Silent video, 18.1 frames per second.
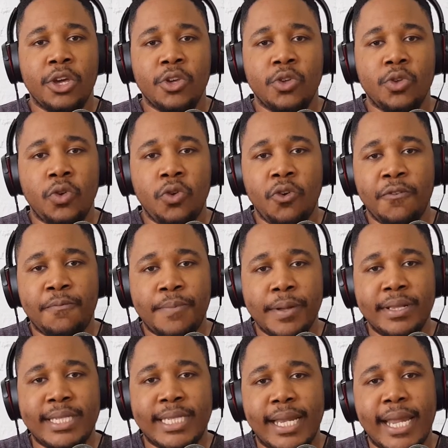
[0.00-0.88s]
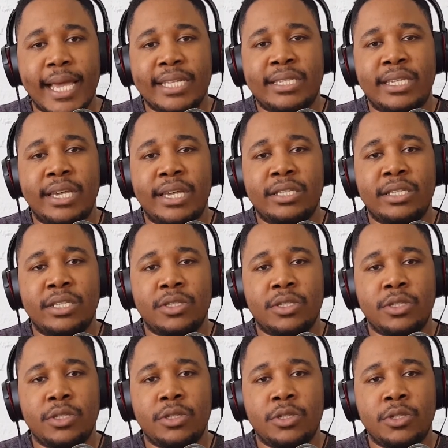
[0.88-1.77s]
you've been selected
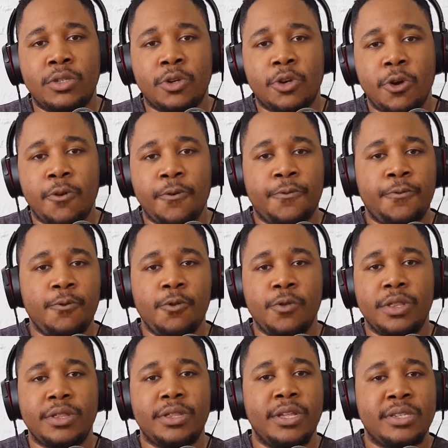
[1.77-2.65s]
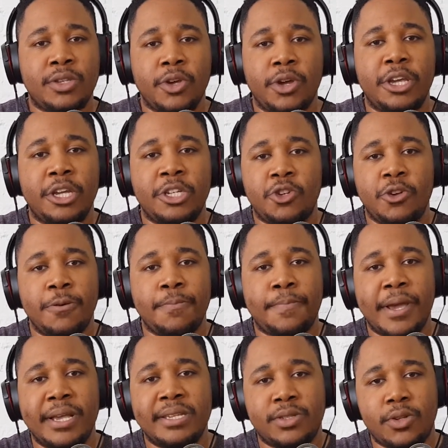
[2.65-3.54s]
to go through a certain issue
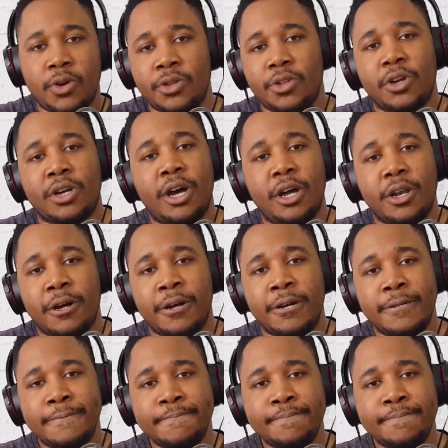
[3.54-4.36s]
based on your color.